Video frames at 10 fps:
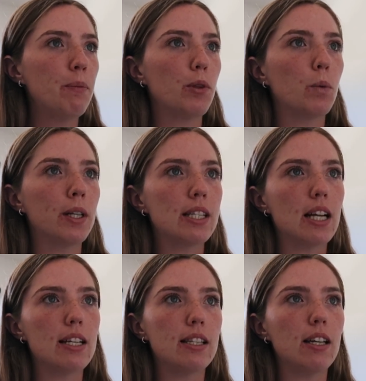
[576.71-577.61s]
the ones
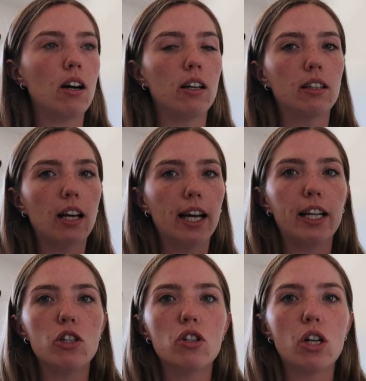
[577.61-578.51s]
that I see
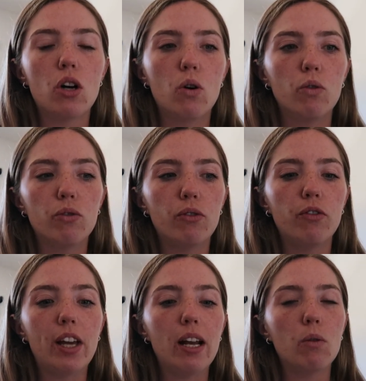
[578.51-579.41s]
online don't
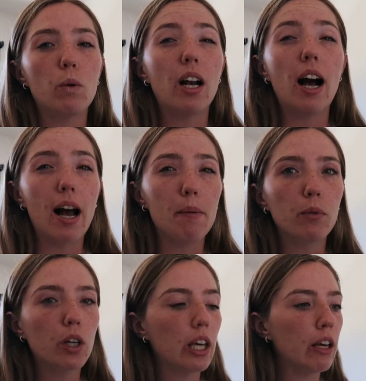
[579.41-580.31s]
fit what
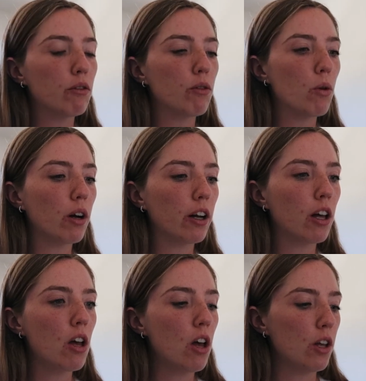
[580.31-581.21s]
I'm looking
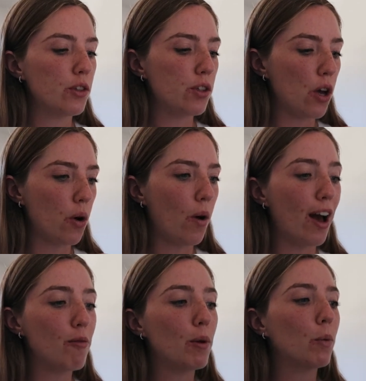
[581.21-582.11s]
for. So
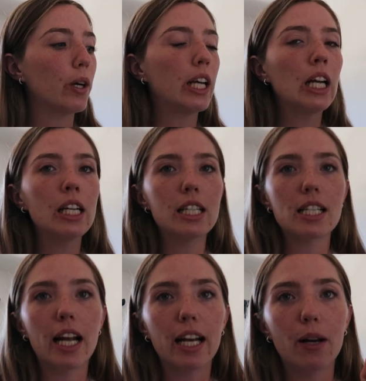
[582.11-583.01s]
I've been working on
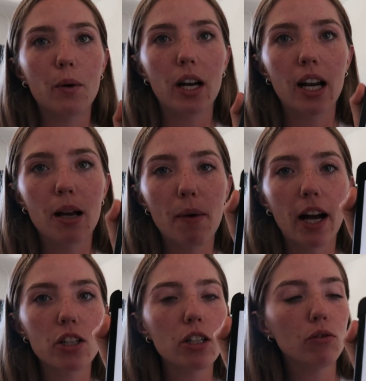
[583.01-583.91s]
designing one, and I'm
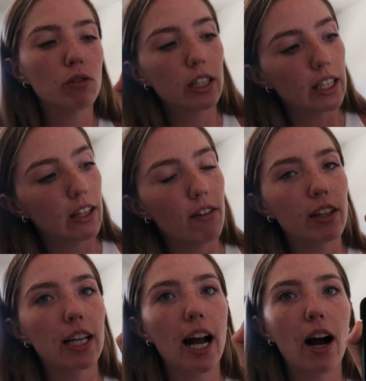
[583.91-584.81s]
actually really
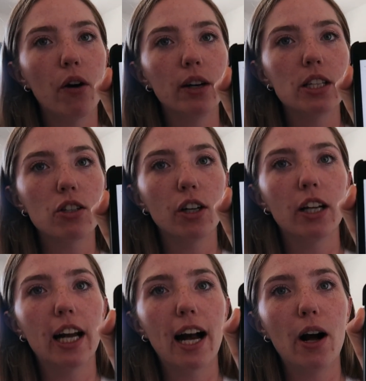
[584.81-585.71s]
loving how it's
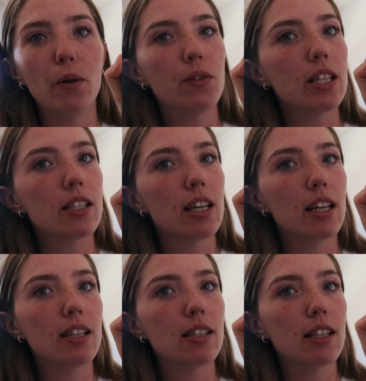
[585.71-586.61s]
turning out. This
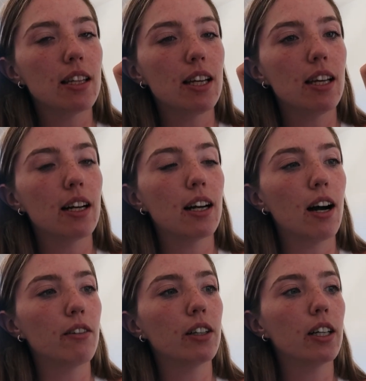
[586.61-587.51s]
is the
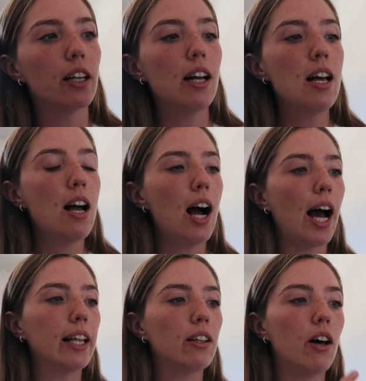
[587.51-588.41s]
cover.
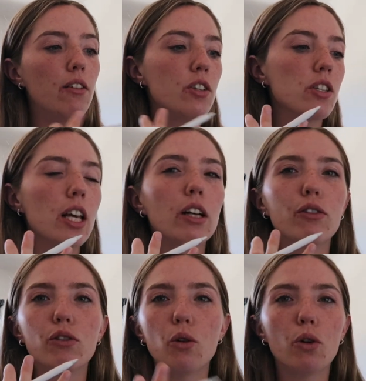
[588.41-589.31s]
I love just like
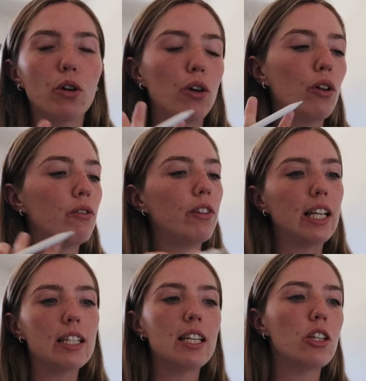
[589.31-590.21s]
floral
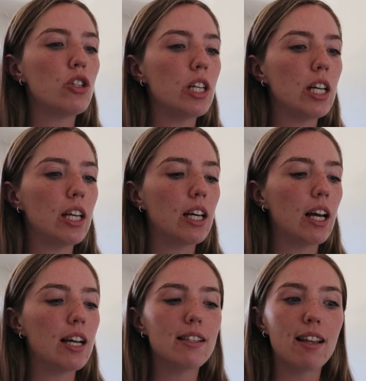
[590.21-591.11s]

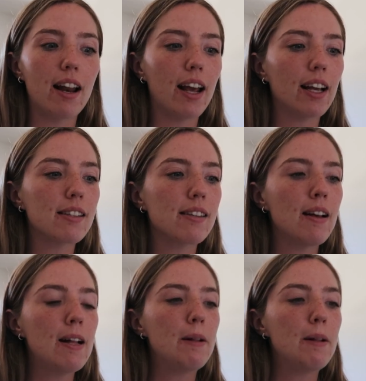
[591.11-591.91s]
vintagey aesthetics.